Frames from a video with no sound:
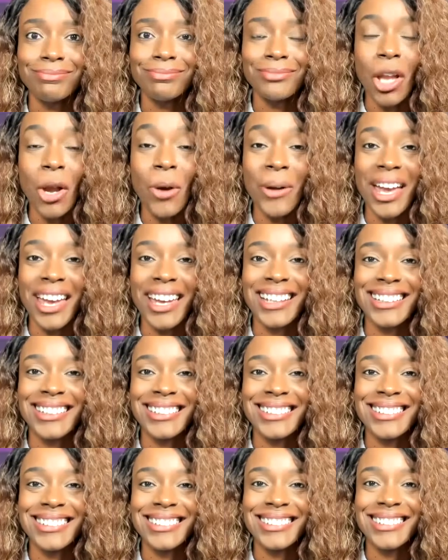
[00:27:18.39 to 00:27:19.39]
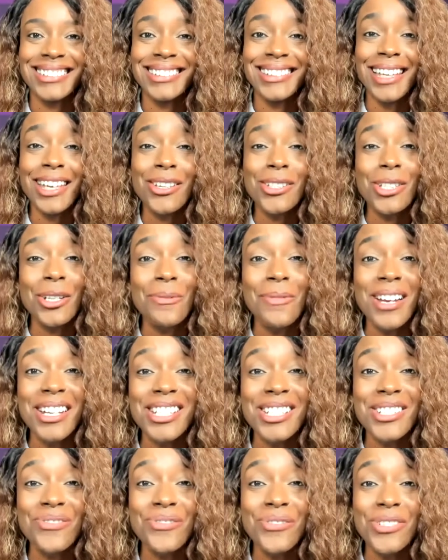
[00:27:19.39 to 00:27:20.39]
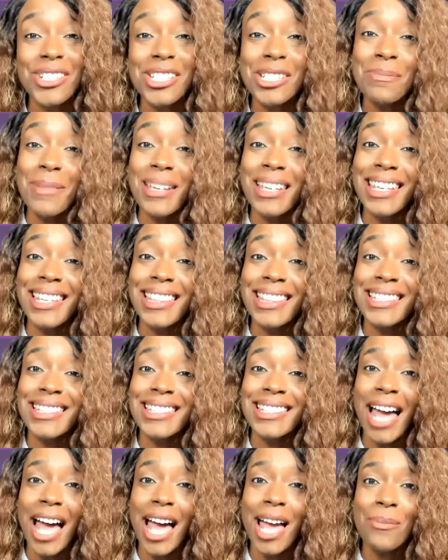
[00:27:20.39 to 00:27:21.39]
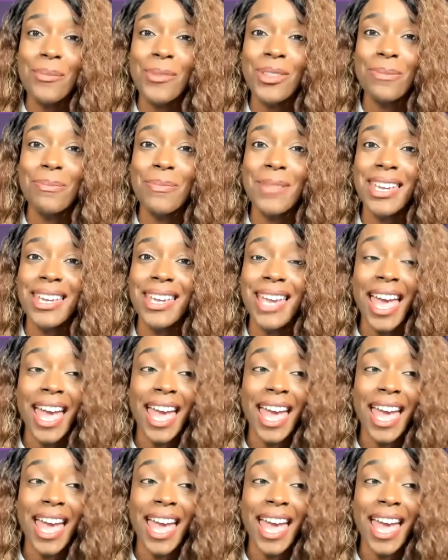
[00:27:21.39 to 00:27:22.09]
Okay. Thank you so much for spending this time with me,